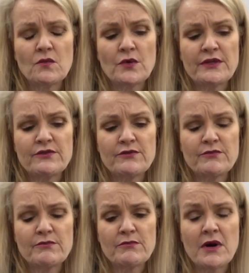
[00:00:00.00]
with
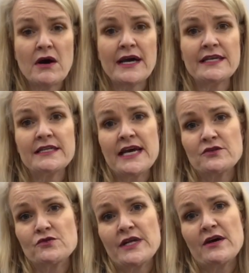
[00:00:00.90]
my
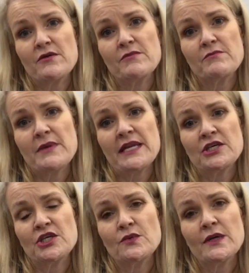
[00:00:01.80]
natural nail
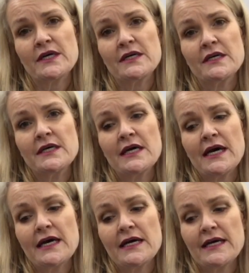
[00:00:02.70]
manicure,
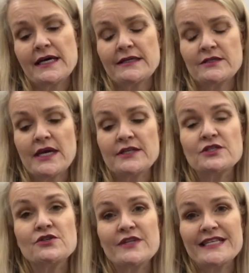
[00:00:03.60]
and
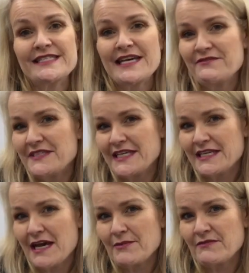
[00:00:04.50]
to do that safety in
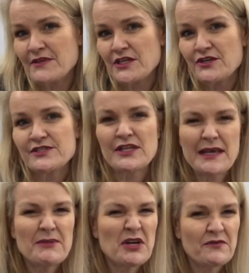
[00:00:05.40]
coming videos. So
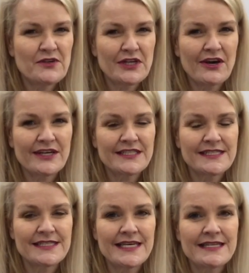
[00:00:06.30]
let me know if you'd like to
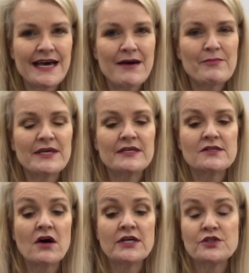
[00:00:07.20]
see that, because
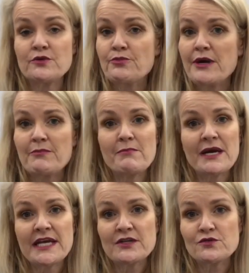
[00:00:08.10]
I do prep
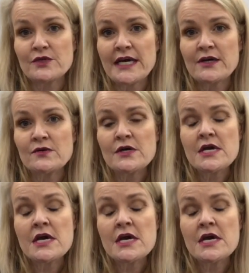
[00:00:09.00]
my natural nail